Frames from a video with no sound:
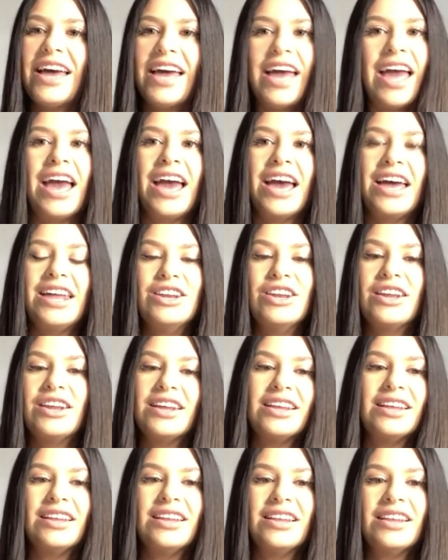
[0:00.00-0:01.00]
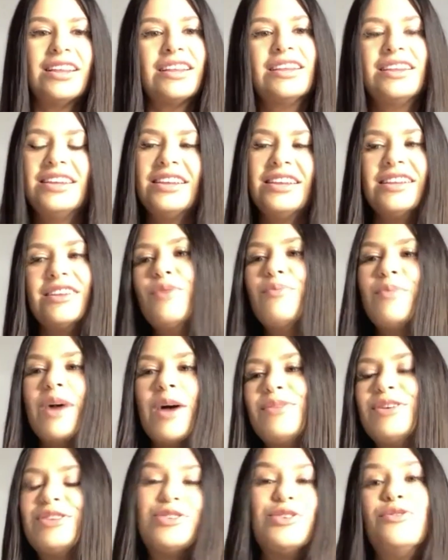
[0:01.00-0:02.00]
And it might
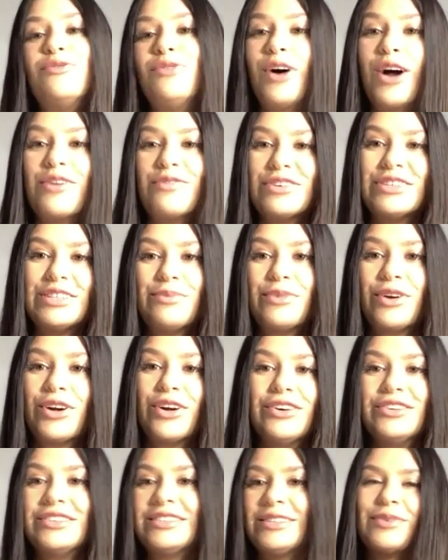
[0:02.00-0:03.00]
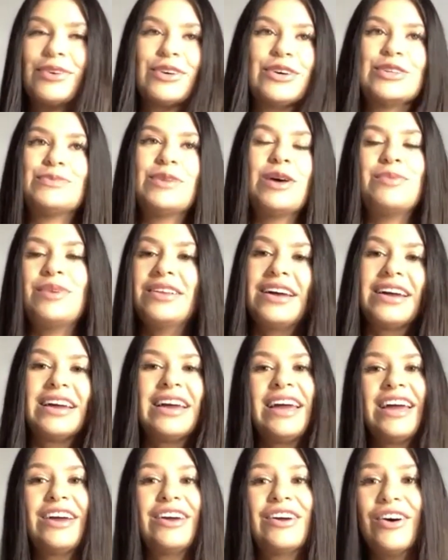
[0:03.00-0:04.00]
be too far for some girls. Some girls might be like,
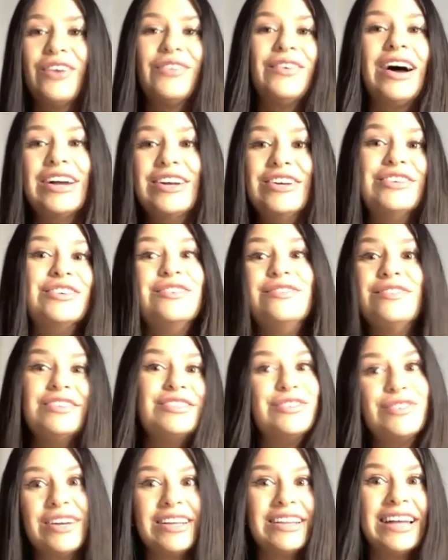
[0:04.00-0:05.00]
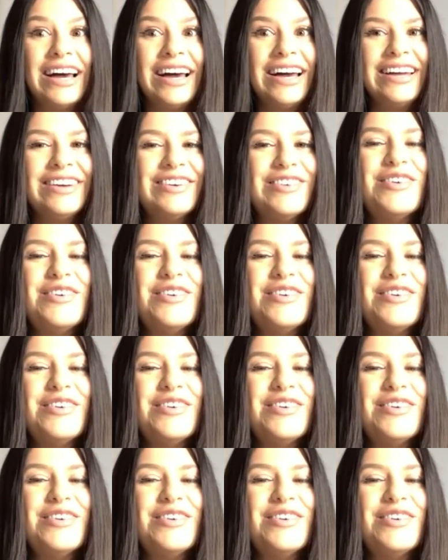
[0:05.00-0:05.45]
hey girl, why are you even doing that?